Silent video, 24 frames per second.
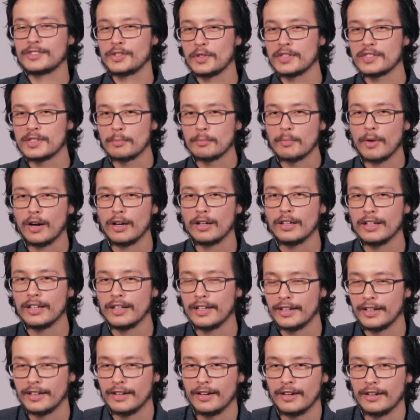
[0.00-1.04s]
so as a
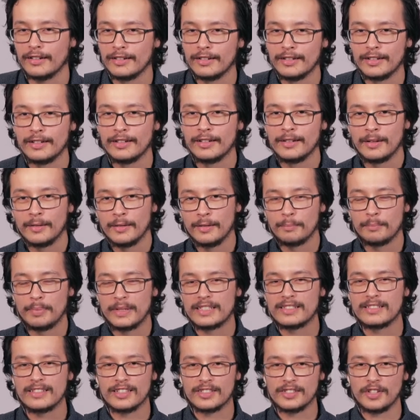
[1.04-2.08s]
marketing
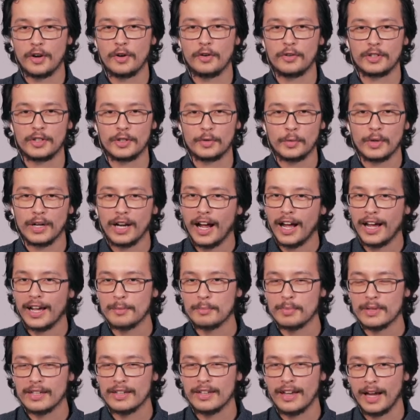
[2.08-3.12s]
business owner,
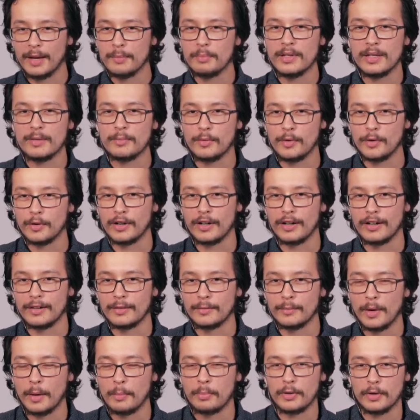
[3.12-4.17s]
I'd be
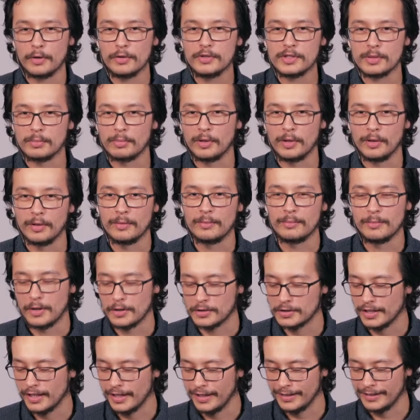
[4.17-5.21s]
more approachable,
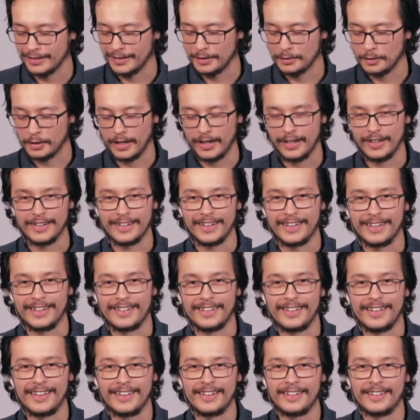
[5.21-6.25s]
most likely, right?
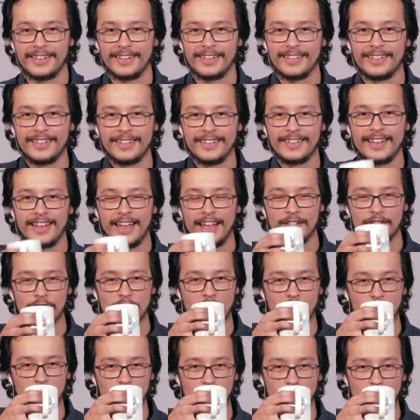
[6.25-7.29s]
In a headshot